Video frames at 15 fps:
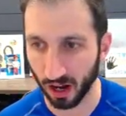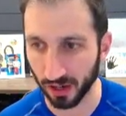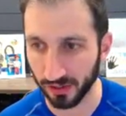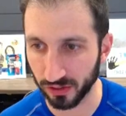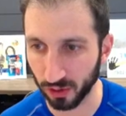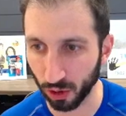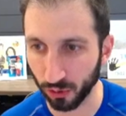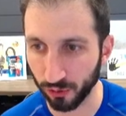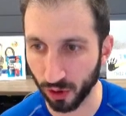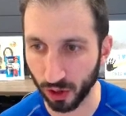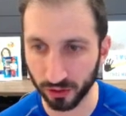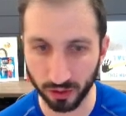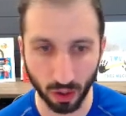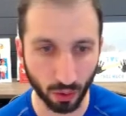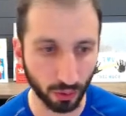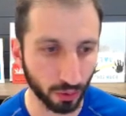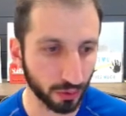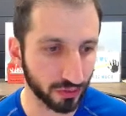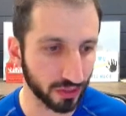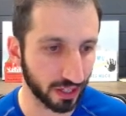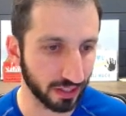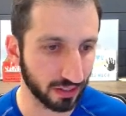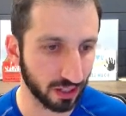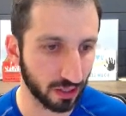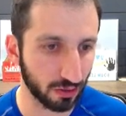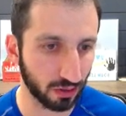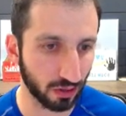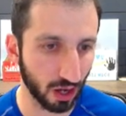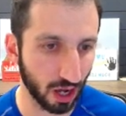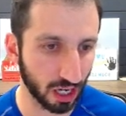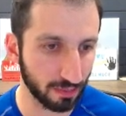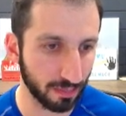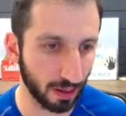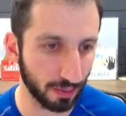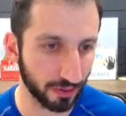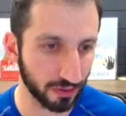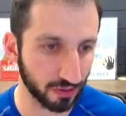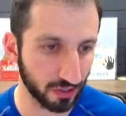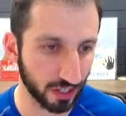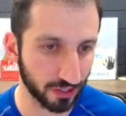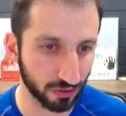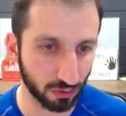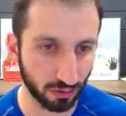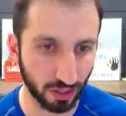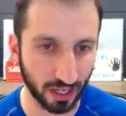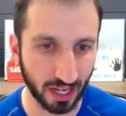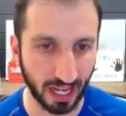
Snowfall totals, I did talk about this yesterday.